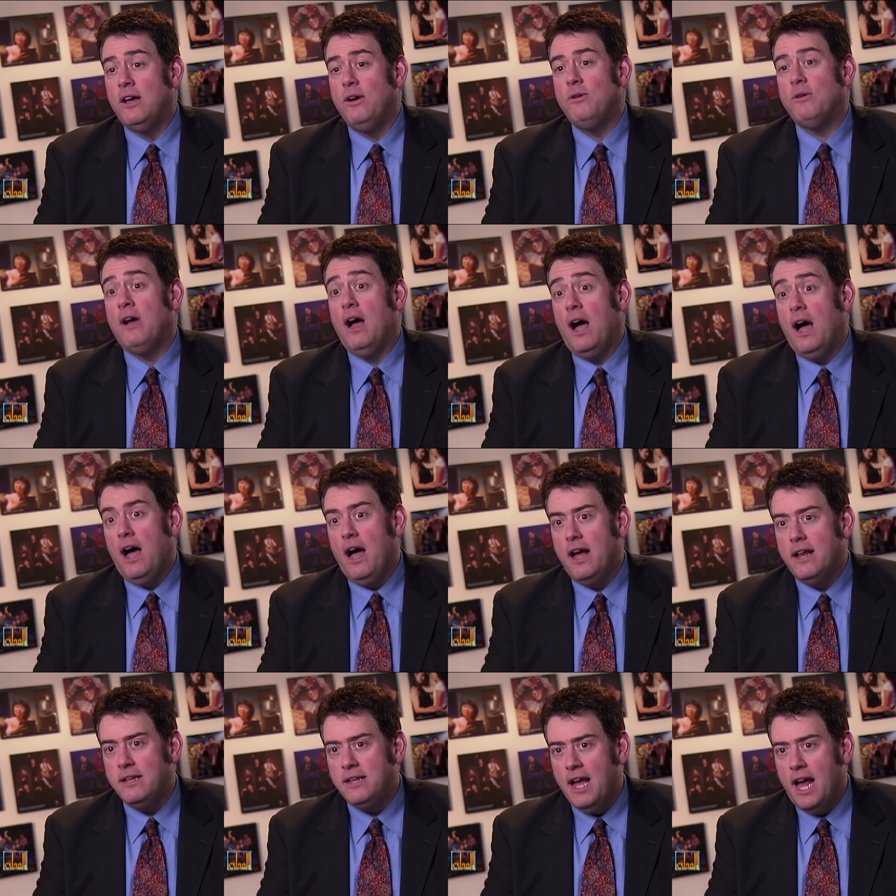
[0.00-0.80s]
oh
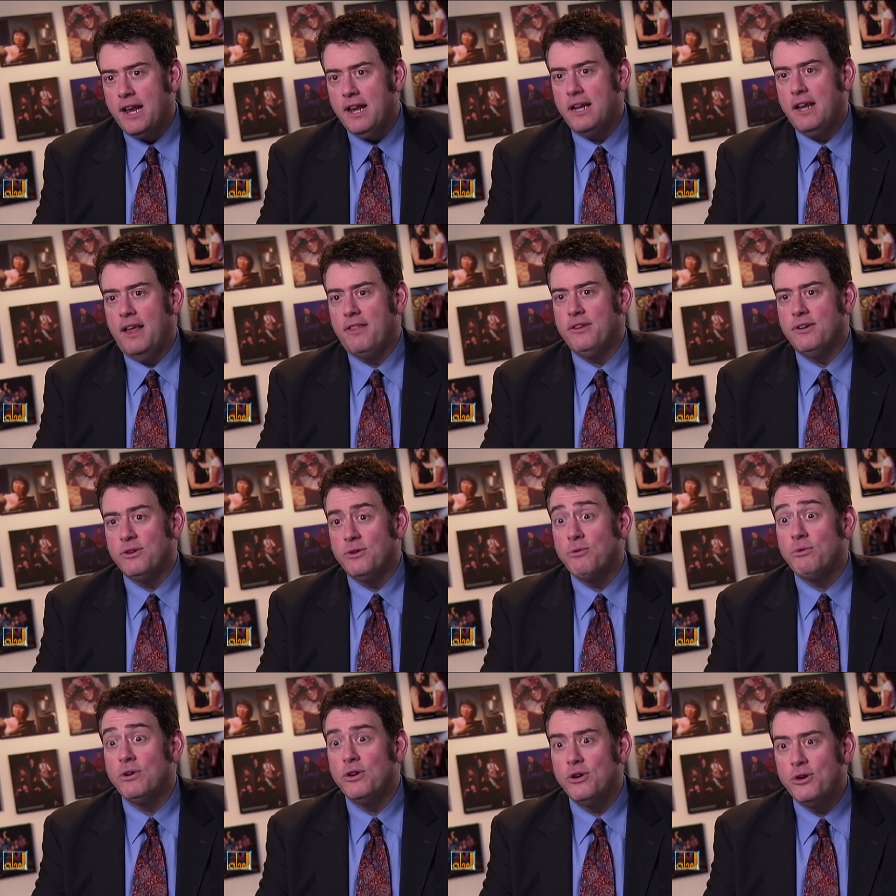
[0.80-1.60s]
God, not another
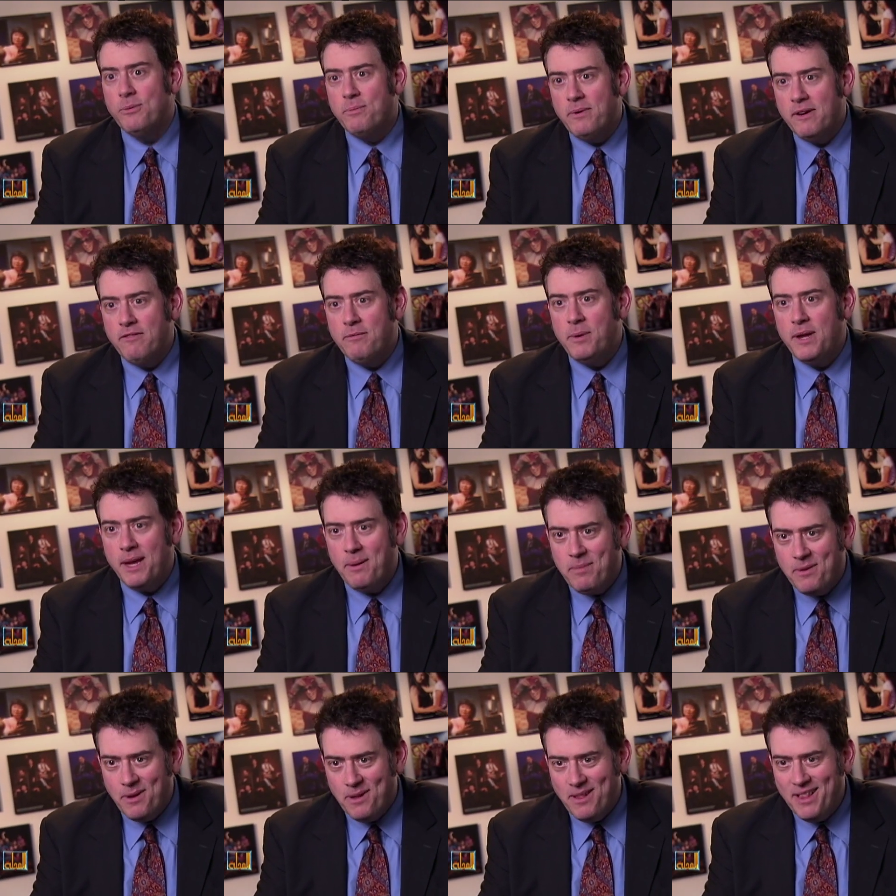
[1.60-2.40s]
group of
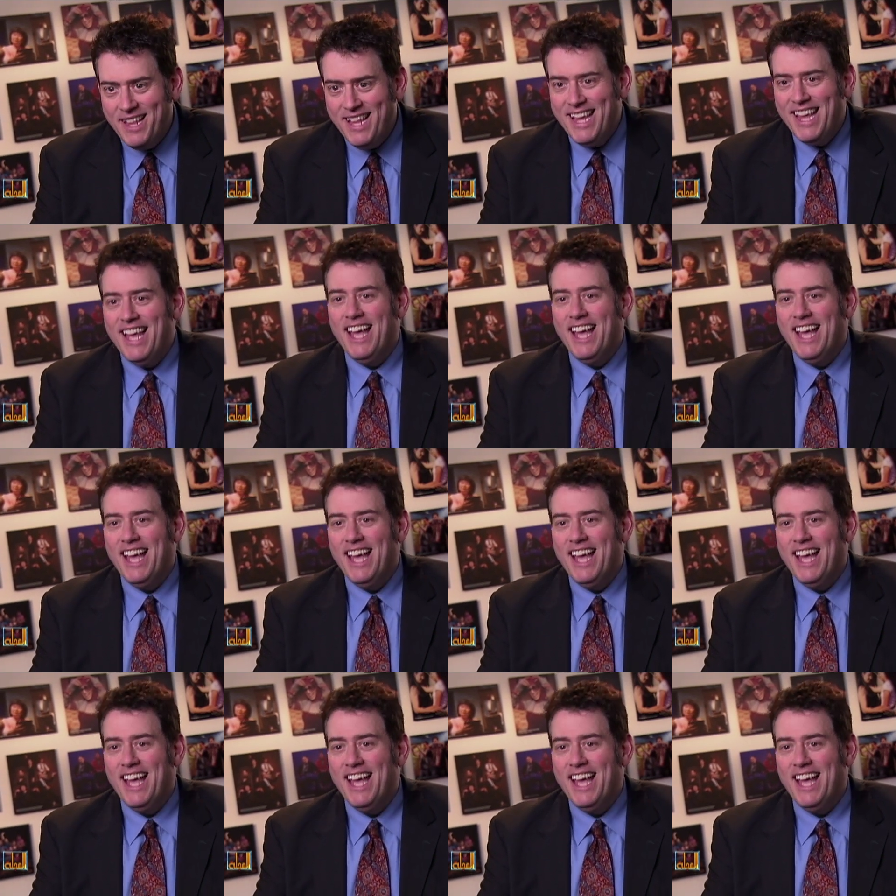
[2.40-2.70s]
people uh,